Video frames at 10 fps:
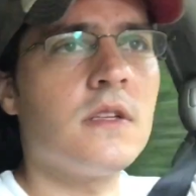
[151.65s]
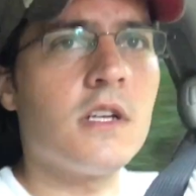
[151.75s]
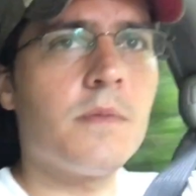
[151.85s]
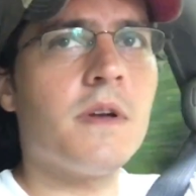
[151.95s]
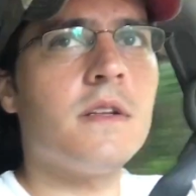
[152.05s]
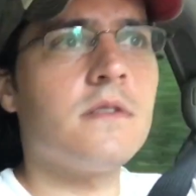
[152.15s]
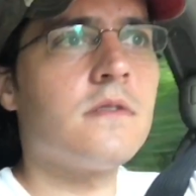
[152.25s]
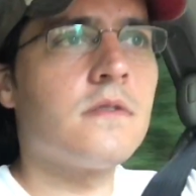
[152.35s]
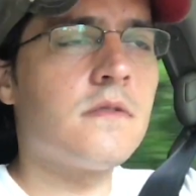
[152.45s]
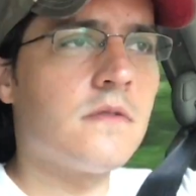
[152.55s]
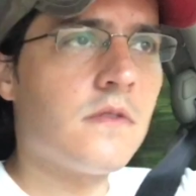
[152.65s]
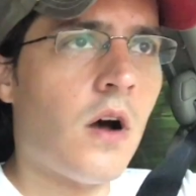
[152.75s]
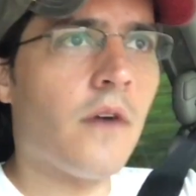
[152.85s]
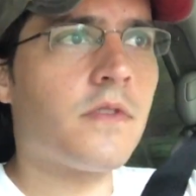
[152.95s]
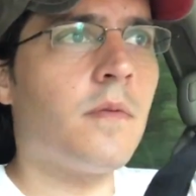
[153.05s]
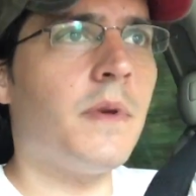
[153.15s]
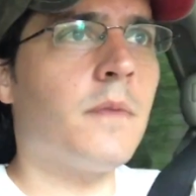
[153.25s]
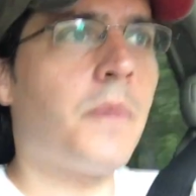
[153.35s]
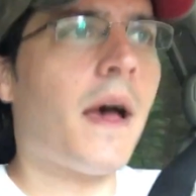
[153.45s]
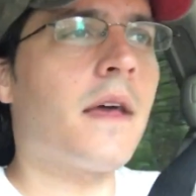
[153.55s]
little bit off the
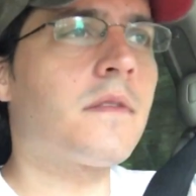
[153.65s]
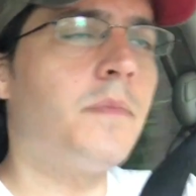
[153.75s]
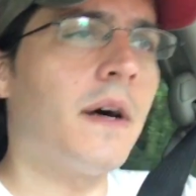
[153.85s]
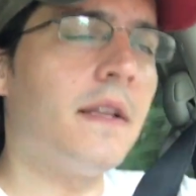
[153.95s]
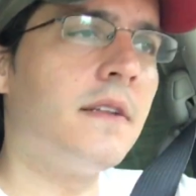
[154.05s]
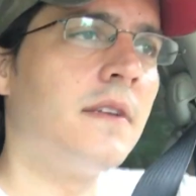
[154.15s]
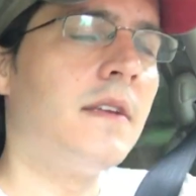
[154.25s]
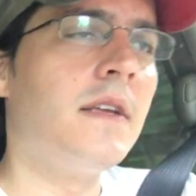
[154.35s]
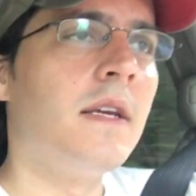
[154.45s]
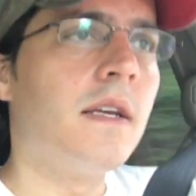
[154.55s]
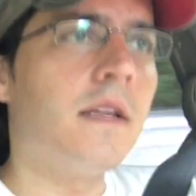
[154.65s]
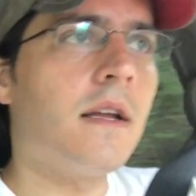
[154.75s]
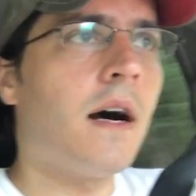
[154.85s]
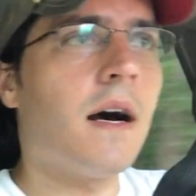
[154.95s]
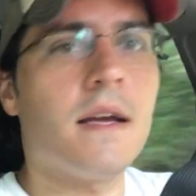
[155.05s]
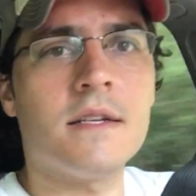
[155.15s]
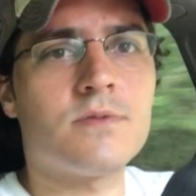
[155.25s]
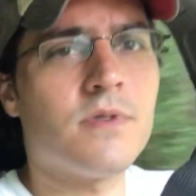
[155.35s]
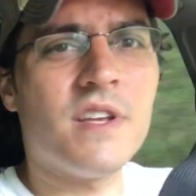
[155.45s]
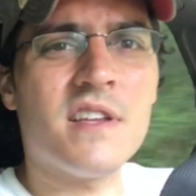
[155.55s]
beaten path, but it's
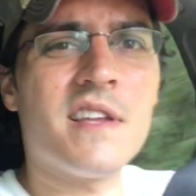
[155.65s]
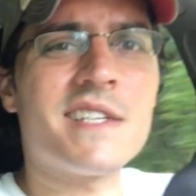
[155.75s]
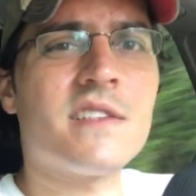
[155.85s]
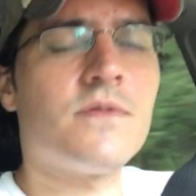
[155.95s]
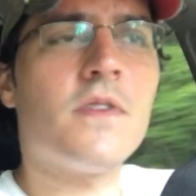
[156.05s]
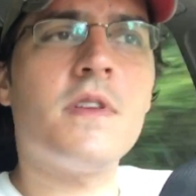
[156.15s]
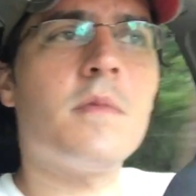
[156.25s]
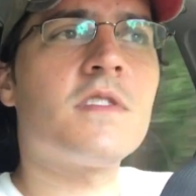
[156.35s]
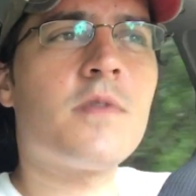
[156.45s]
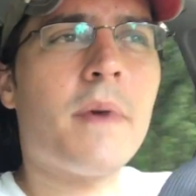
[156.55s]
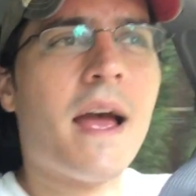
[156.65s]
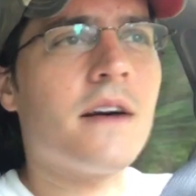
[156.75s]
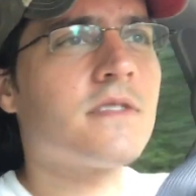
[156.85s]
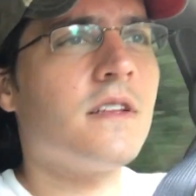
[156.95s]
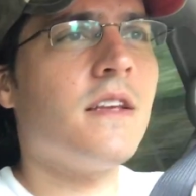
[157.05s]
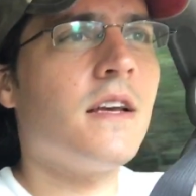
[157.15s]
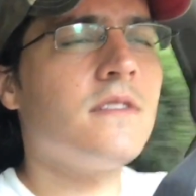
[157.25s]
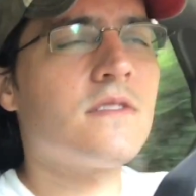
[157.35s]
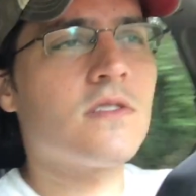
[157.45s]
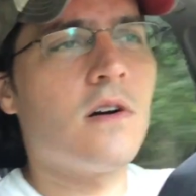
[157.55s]
really less than 15 minutes from my house in the
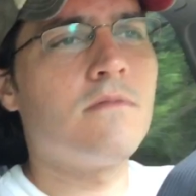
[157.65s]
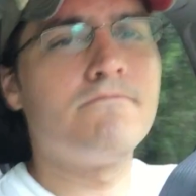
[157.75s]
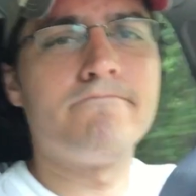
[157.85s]
end. So